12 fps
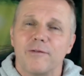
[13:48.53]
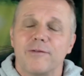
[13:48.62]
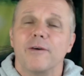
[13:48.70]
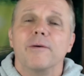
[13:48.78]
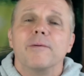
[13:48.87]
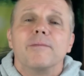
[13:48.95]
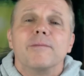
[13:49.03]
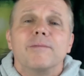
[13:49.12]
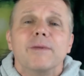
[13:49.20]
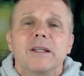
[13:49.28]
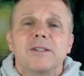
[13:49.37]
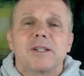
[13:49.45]
for
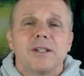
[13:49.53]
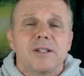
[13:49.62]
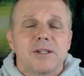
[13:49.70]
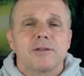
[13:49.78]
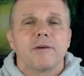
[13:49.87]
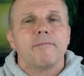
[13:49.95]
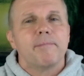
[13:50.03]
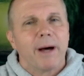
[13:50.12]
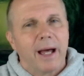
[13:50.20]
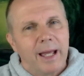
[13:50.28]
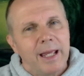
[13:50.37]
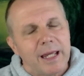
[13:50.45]
instances of
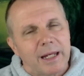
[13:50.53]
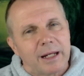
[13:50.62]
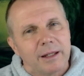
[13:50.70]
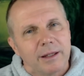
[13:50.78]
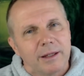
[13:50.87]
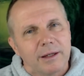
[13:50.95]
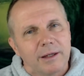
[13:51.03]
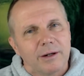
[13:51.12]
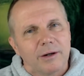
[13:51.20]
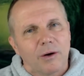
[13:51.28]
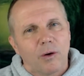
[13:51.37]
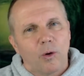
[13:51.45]
pain
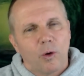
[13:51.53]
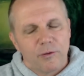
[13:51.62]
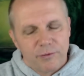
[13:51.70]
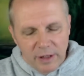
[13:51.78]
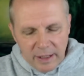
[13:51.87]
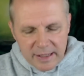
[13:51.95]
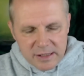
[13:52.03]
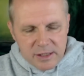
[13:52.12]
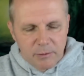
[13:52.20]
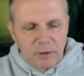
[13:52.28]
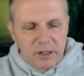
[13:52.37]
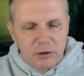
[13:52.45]
or feelings
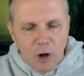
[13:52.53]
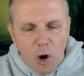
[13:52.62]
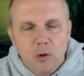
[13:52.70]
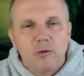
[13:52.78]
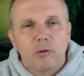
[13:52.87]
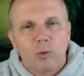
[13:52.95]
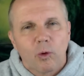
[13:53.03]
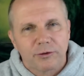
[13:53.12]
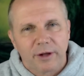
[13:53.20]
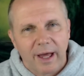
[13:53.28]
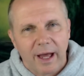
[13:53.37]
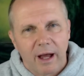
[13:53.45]
that we don't want to
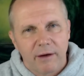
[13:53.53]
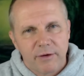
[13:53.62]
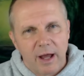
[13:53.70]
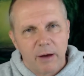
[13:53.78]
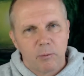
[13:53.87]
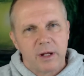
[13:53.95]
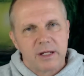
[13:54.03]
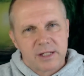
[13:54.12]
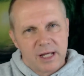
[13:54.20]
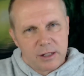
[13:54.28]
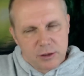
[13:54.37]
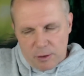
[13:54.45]
have, and we
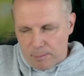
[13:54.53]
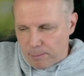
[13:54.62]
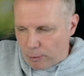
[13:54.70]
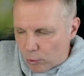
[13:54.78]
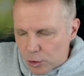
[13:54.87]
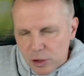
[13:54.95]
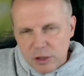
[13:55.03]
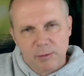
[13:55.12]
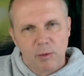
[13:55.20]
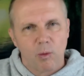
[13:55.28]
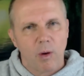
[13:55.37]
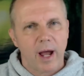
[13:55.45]
tend to push them
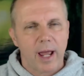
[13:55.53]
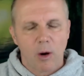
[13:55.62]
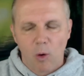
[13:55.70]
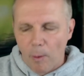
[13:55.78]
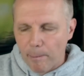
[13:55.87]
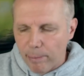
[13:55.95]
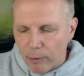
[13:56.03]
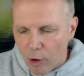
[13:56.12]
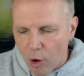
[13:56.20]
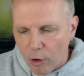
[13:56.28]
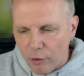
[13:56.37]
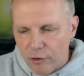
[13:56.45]
away or
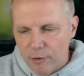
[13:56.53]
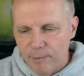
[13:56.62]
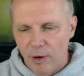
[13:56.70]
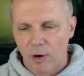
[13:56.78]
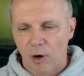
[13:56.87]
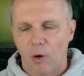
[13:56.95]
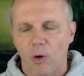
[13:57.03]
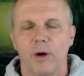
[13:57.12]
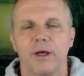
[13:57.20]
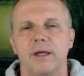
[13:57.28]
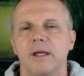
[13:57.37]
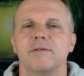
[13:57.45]
block them, or
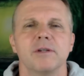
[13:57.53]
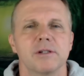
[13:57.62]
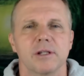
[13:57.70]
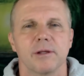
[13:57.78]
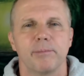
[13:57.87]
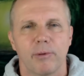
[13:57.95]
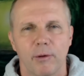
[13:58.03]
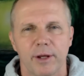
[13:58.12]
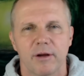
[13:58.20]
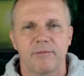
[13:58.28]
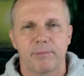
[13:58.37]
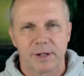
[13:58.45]
even to the point
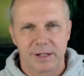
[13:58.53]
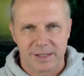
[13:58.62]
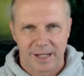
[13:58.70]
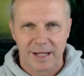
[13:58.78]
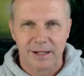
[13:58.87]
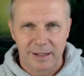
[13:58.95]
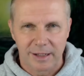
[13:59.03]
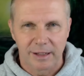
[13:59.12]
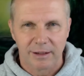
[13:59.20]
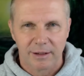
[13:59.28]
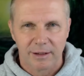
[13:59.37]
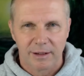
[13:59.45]
of
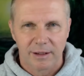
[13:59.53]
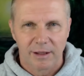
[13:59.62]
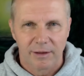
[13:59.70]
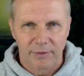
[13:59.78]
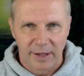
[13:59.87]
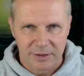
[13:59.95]
pretending they